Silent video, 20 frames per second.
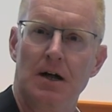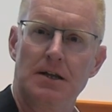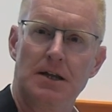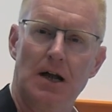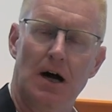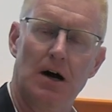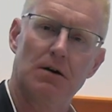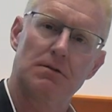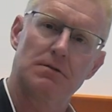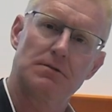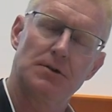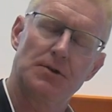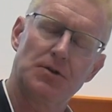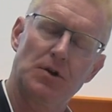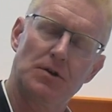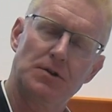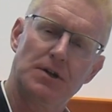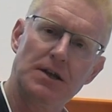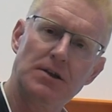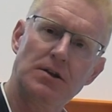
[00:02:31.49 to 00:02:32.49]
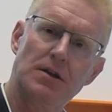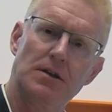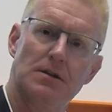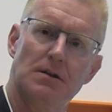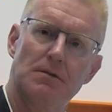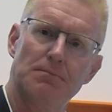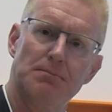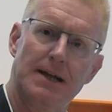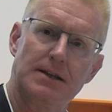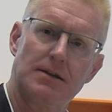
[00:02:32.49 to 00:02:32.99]
Now, the
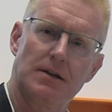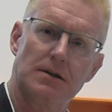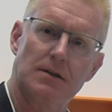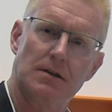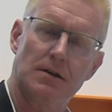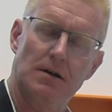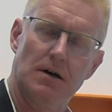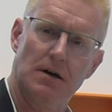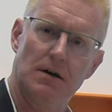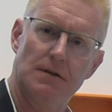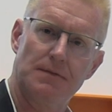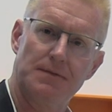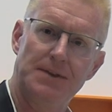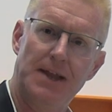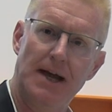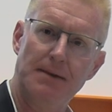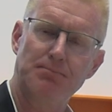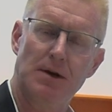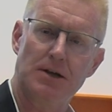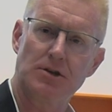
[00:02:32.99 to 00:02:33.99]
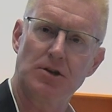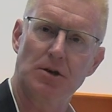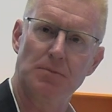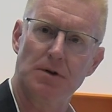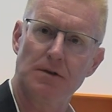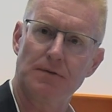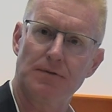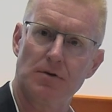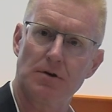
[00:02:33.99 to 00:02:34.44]
traditional method of depth measurement,